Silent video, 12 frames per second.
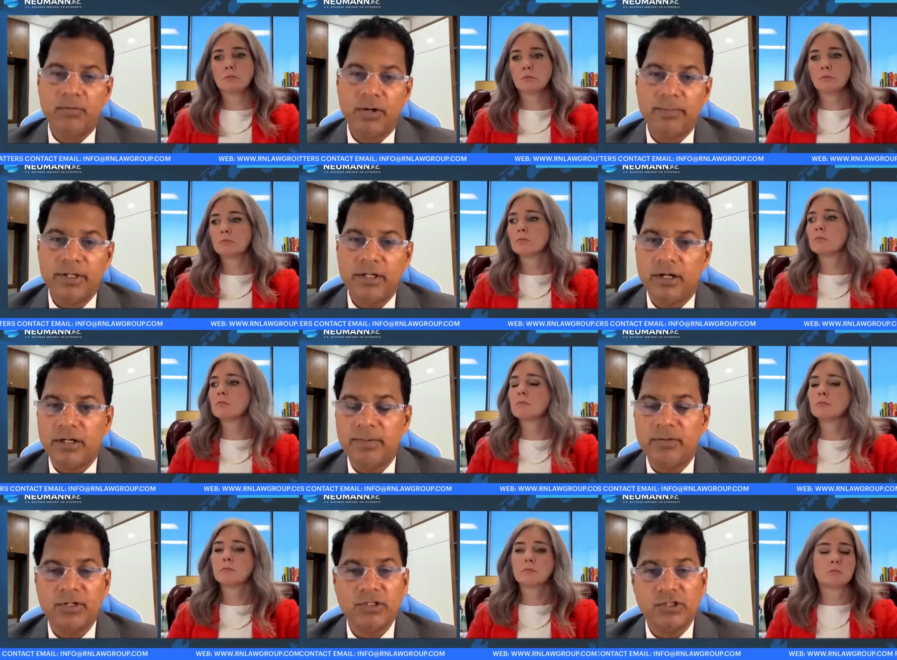Speaker 1: EB-1B or
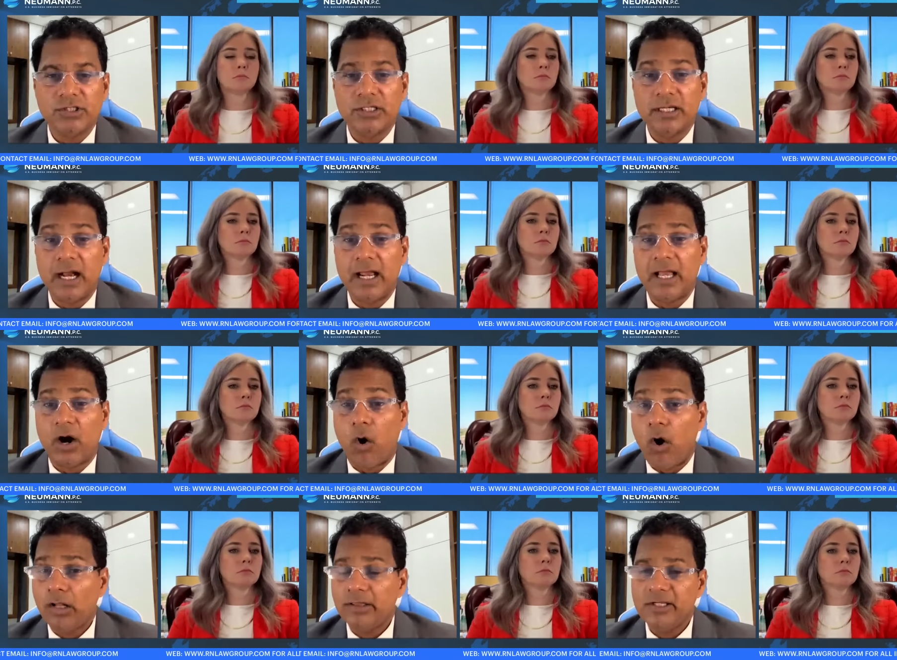EB-1C.
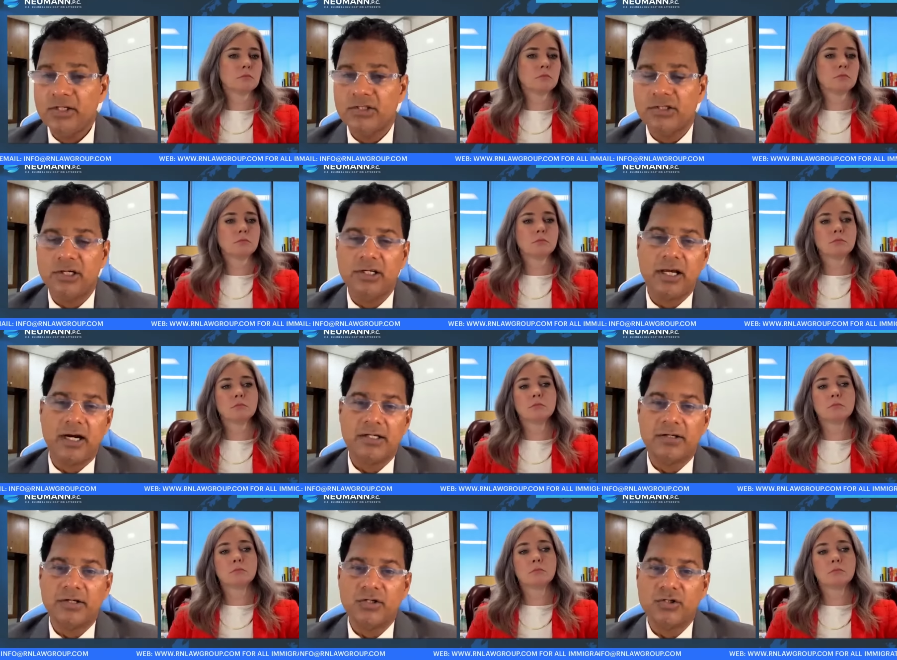All these three
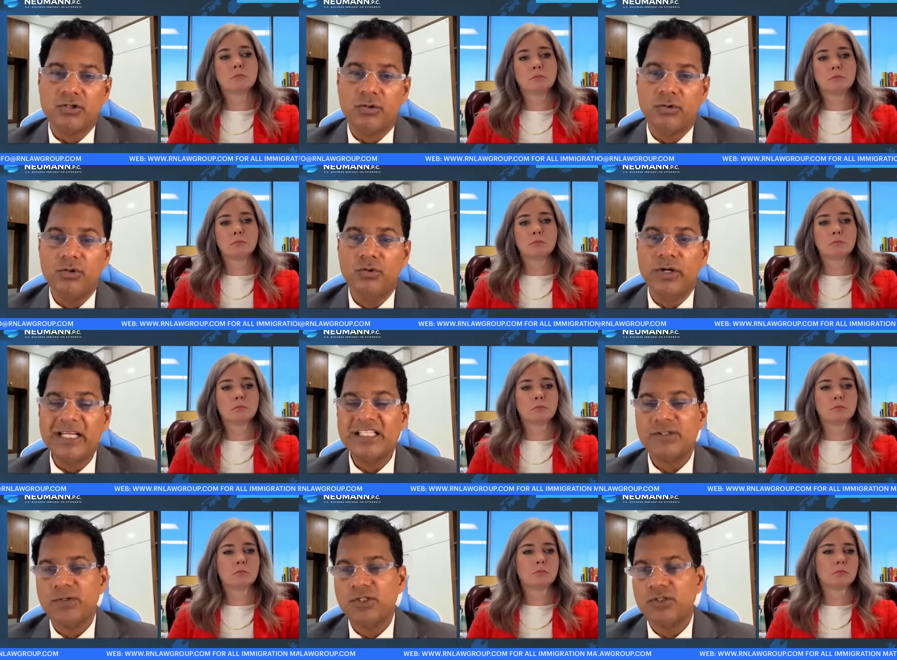categories though, you
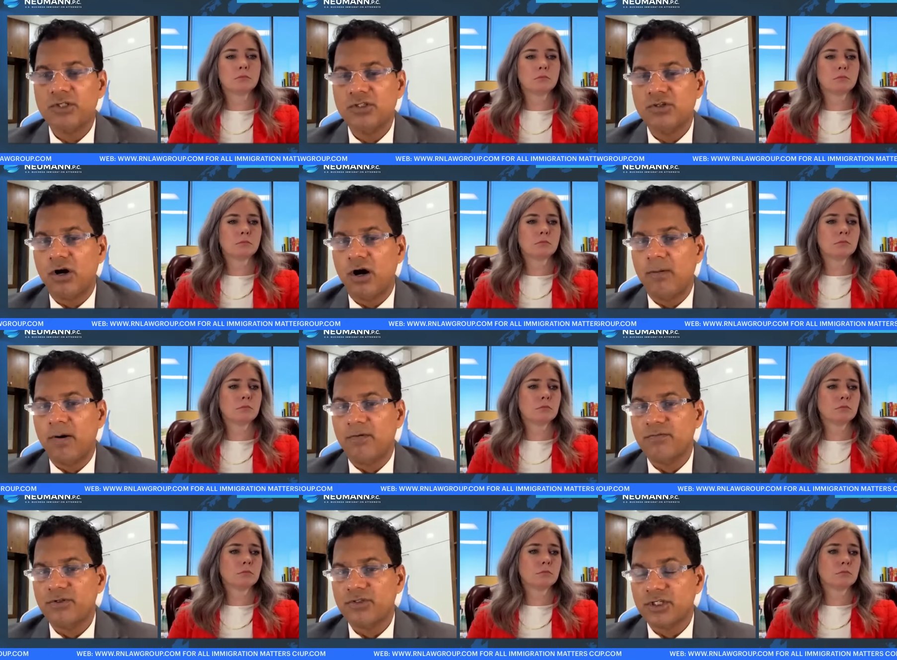can switch the
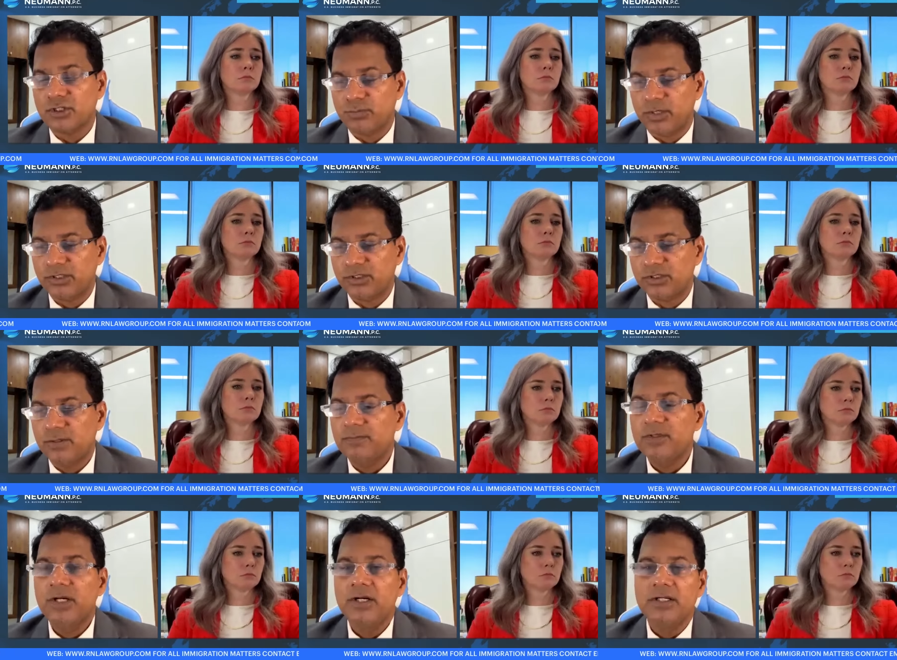job after 6
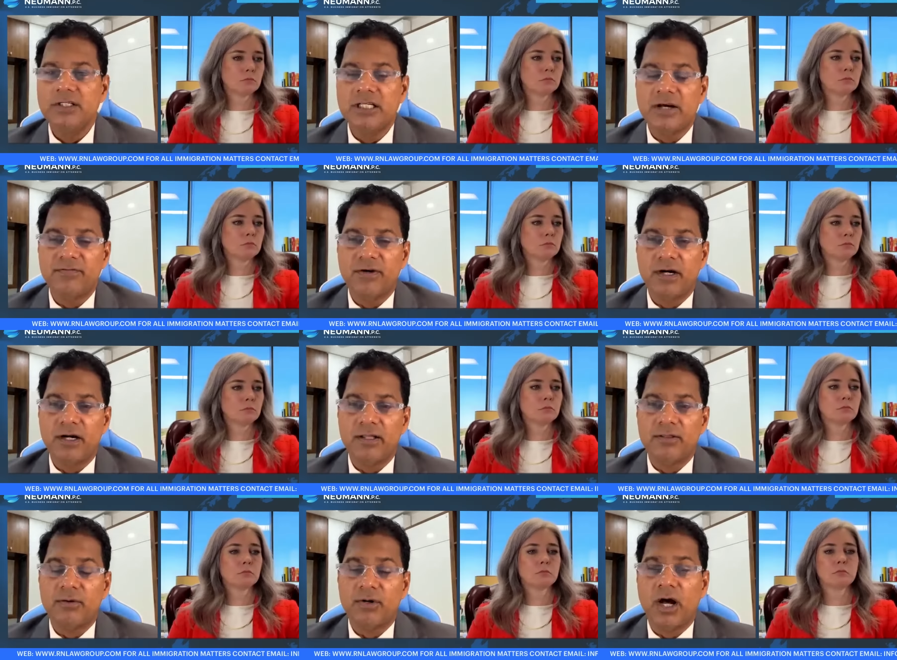months,
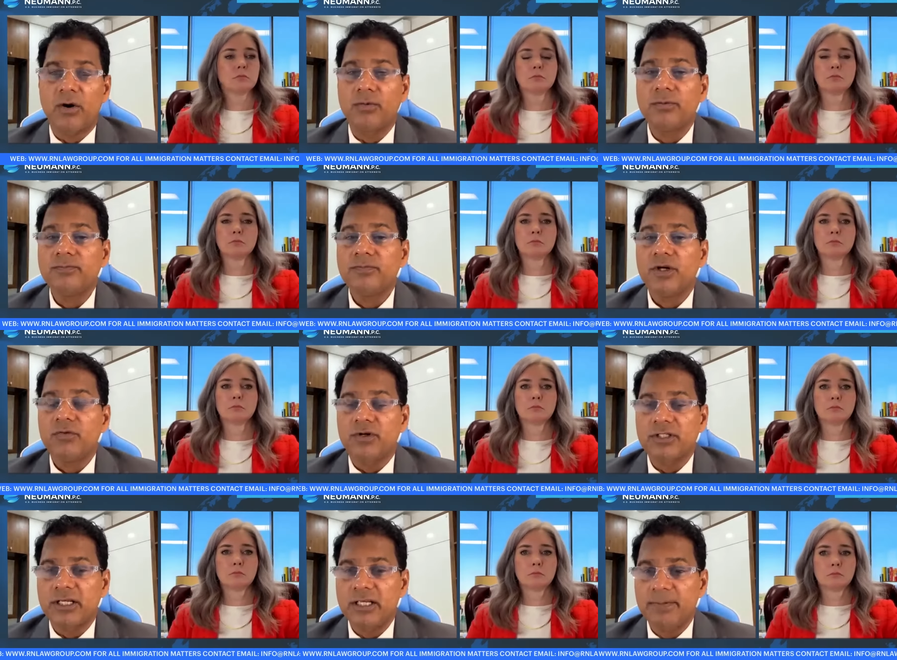definitely though. Now,
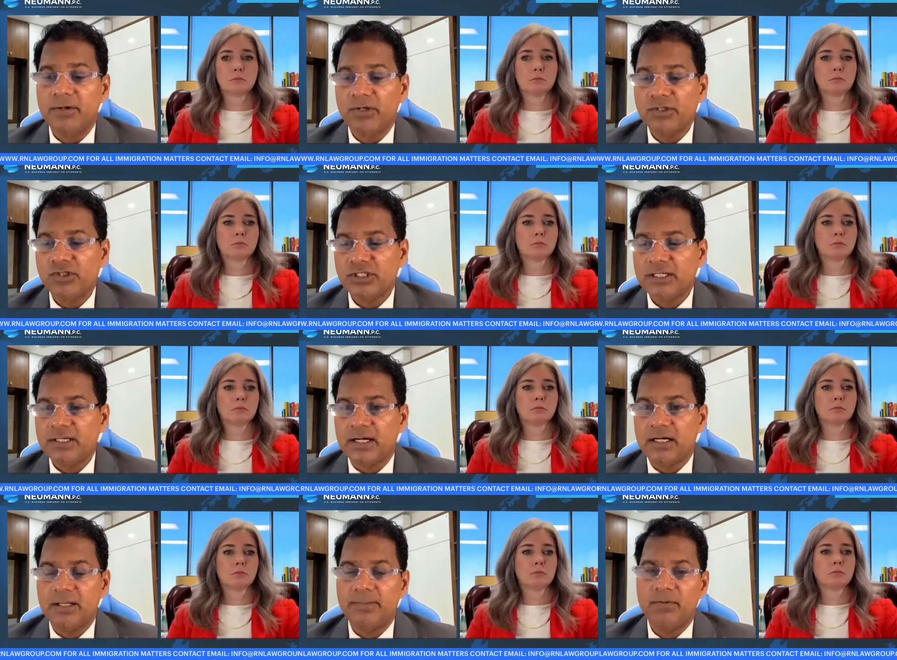for the
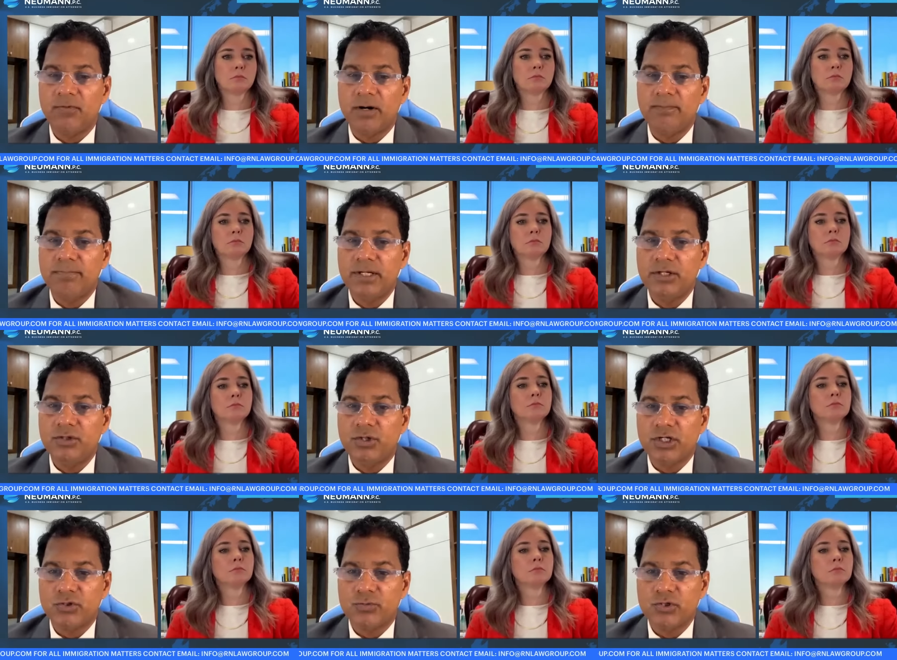EB-1C and EB-1B,
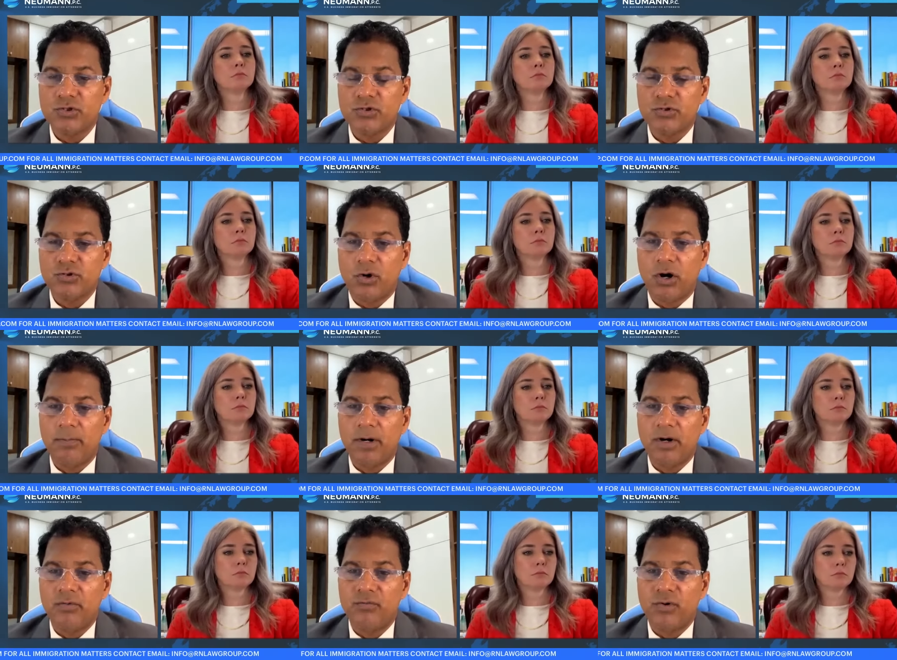you can switch this
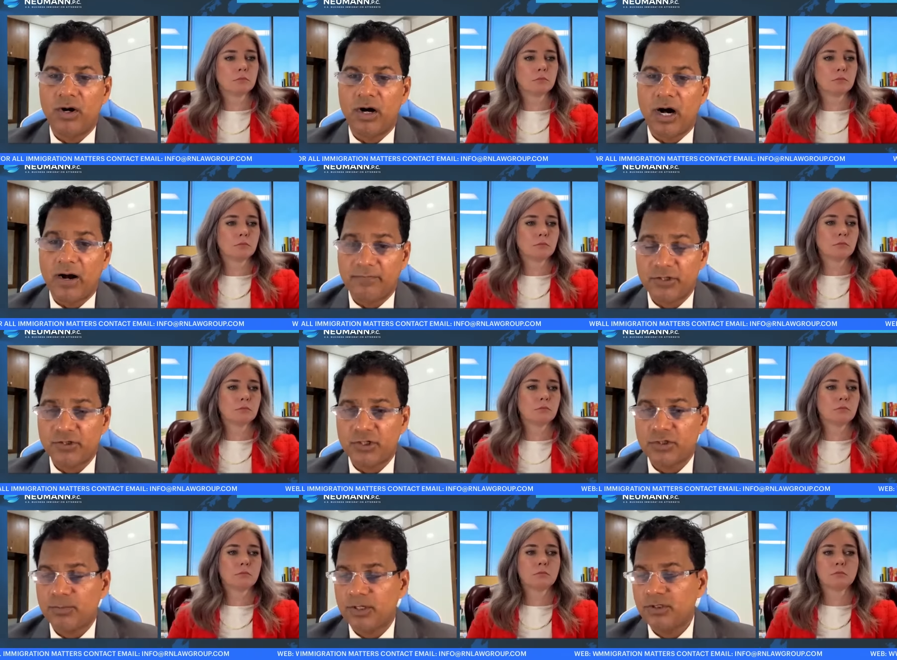job after
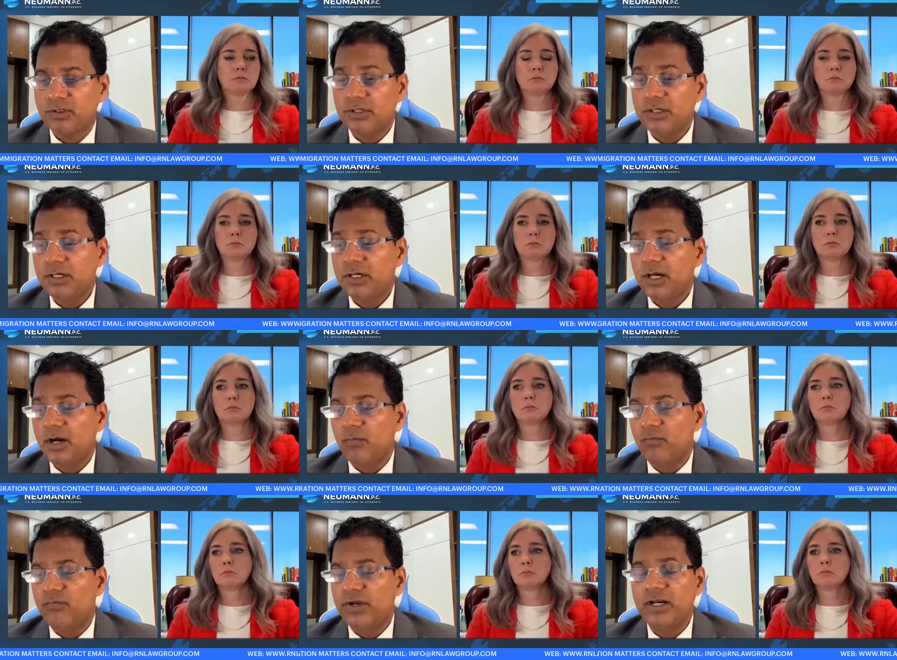6 months.
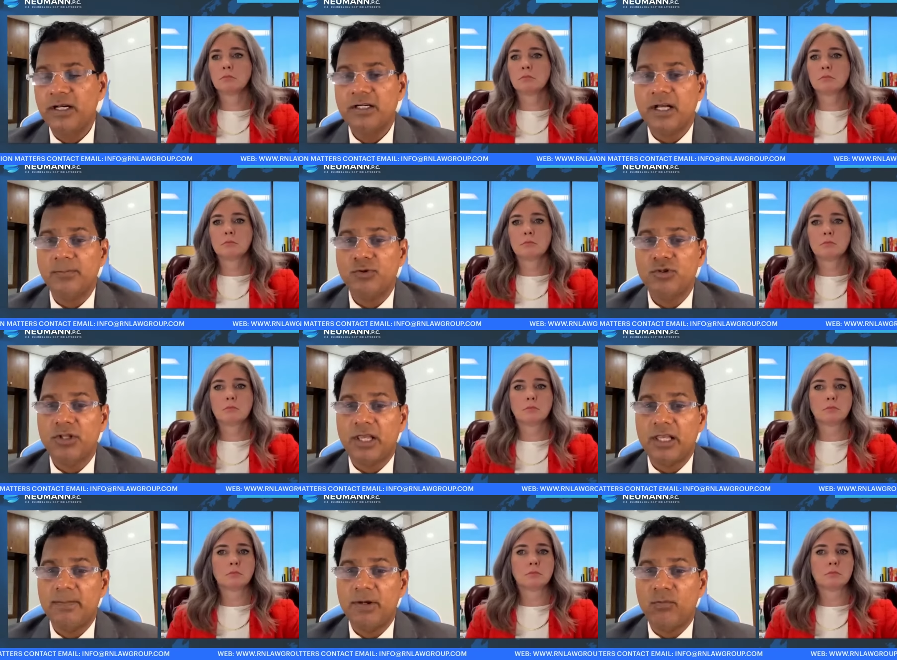When it comes to
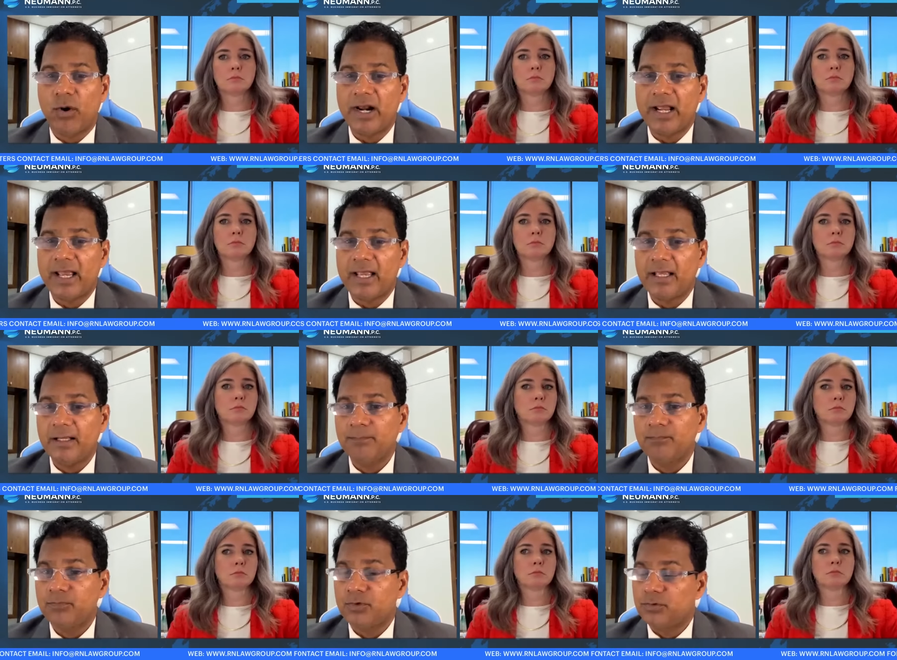the
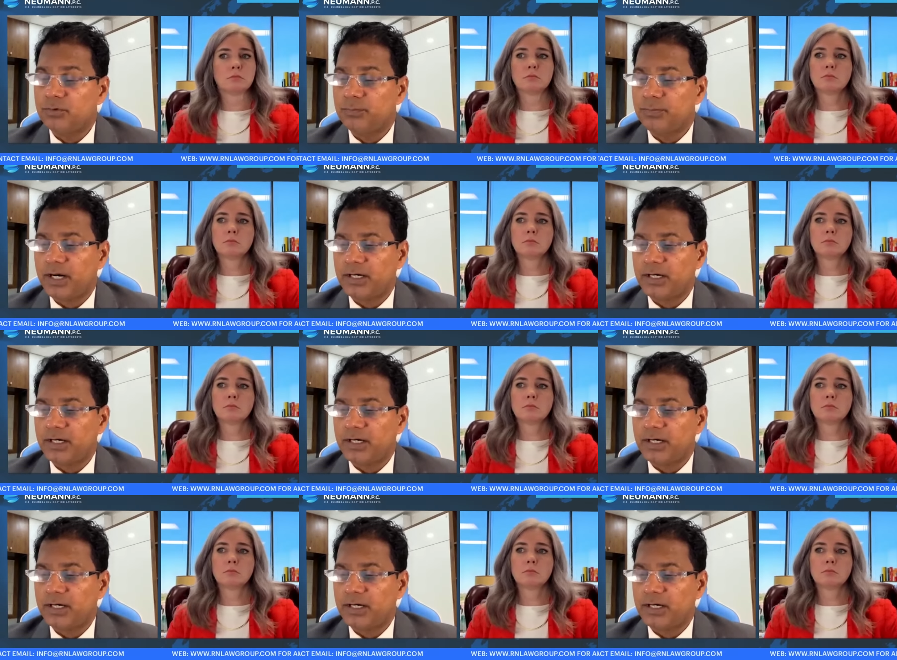EB-1A, you